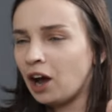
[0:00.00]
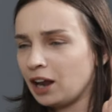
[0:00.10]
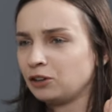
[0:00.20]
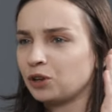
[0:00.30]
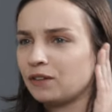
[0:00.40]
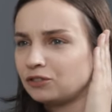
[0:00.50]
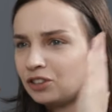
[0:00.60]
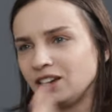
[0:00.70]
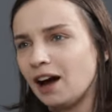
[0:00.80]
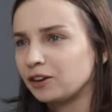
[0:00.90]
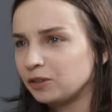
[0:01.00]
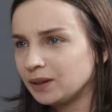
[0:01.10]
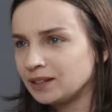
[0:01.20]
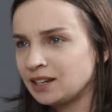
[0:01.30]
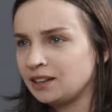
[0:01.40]
I need to have three
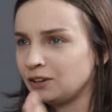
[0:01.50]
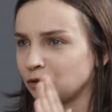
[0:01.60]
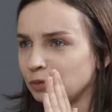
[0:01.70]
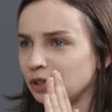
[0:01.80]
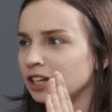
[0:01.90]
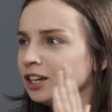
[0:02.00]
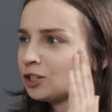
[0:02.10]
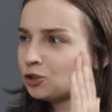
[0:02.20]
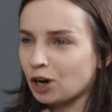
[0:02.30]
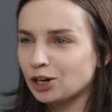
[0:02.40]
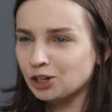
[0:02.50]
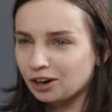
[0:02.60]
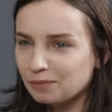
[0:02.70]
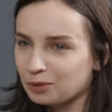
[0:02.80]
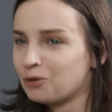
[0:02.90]
arguments and they need to be
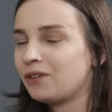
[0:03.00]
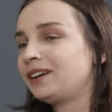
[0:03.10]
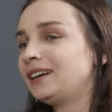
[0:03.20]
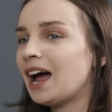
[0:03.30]
structurally proven.